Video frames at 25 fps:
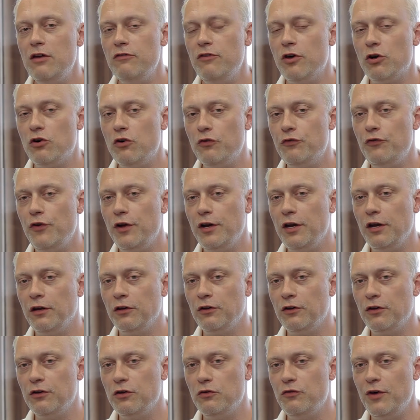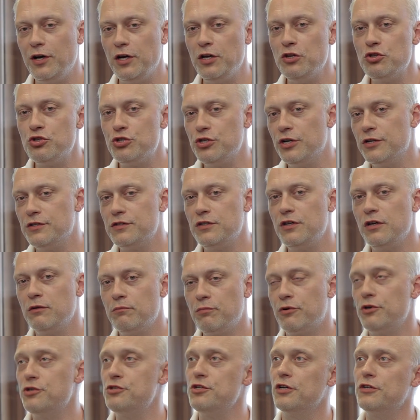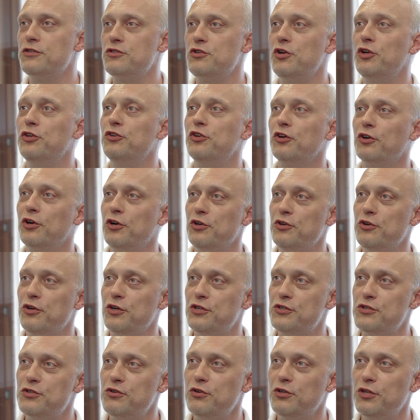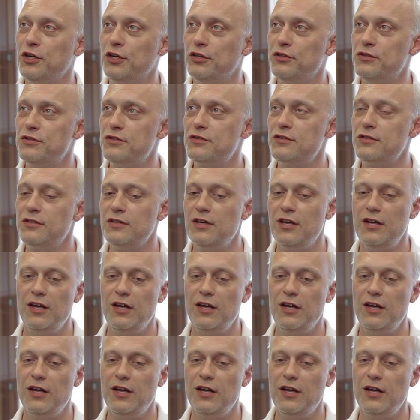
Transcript: We are offering very interesting projects to undergraduate students,